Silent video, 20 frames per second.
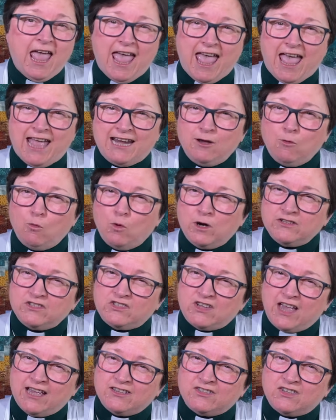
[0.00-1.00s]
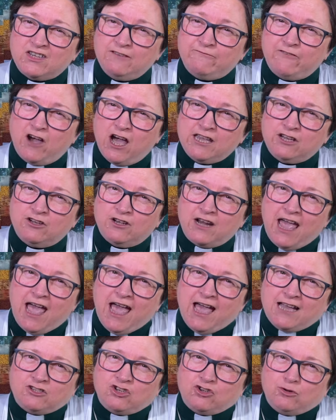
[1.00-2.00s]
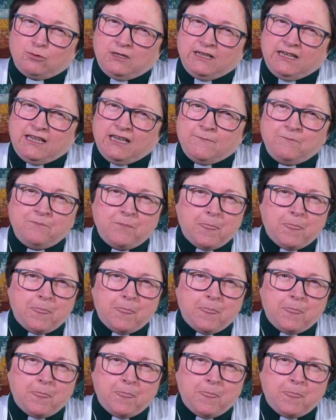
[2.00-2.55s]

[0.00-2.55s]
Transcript: and it was as if I could actually